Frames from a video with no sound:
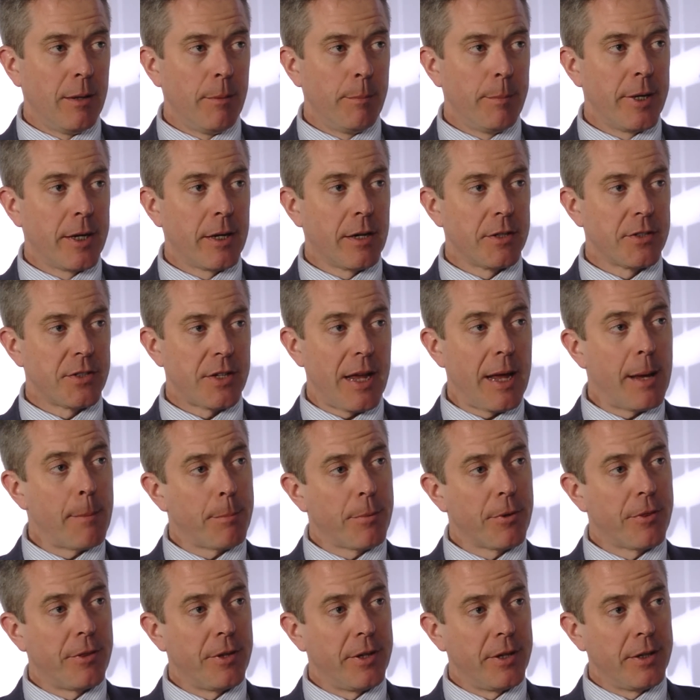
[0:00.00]
because
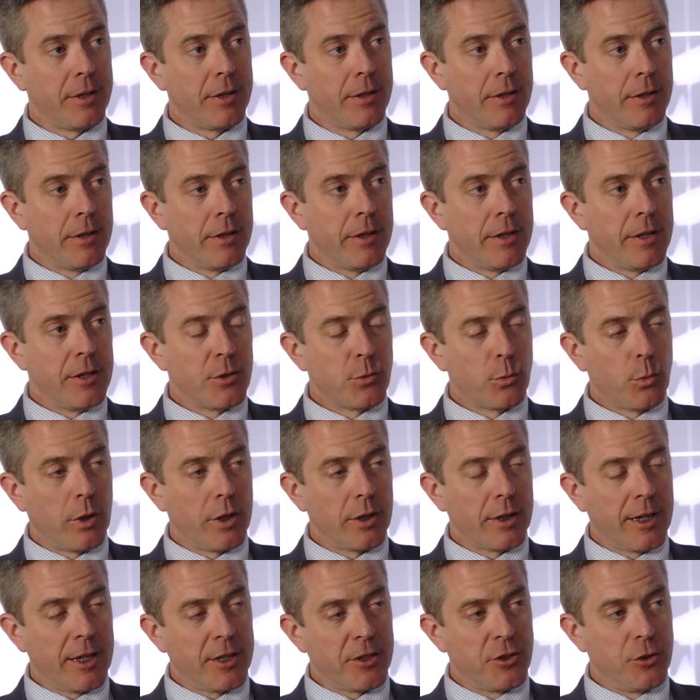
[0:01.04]
empathy is
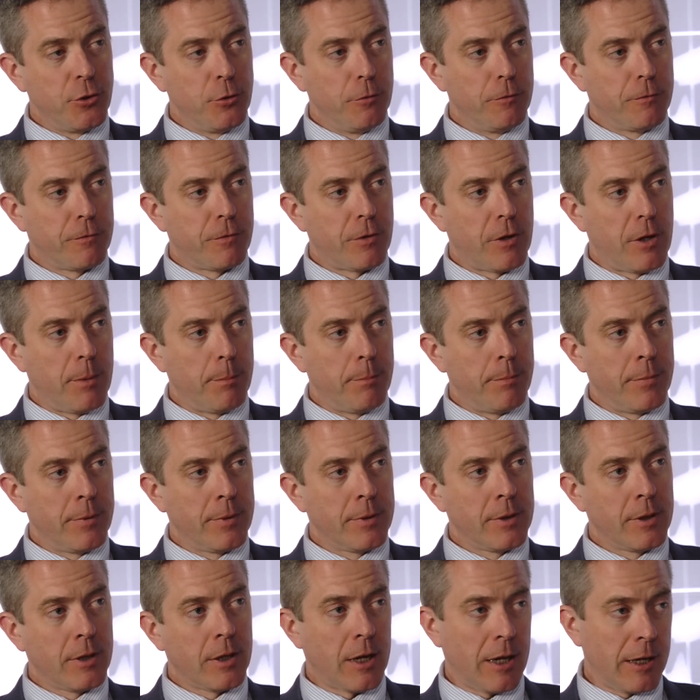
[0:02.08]
what gets you from
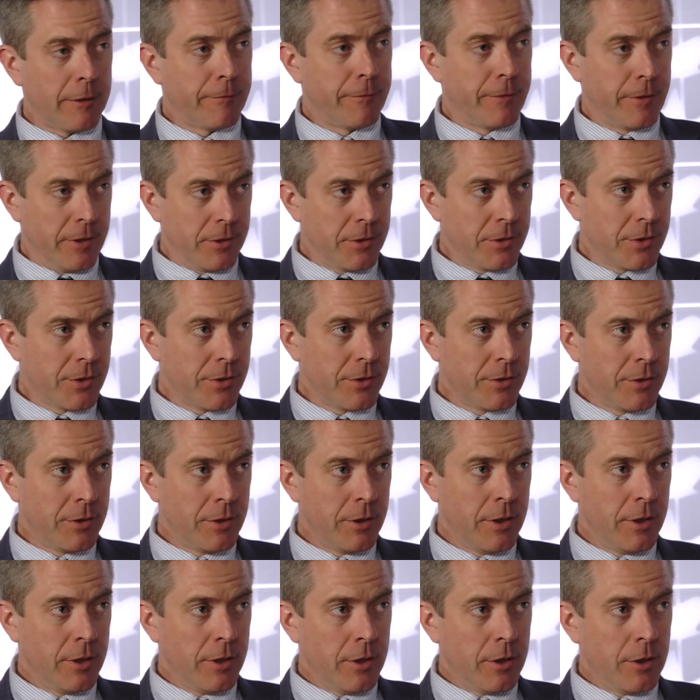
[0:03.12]
confidence
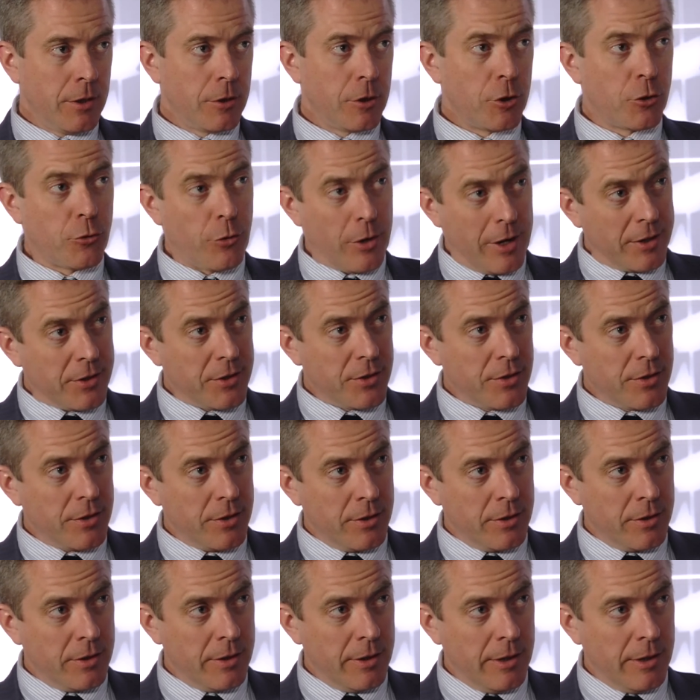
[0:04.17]
to trust.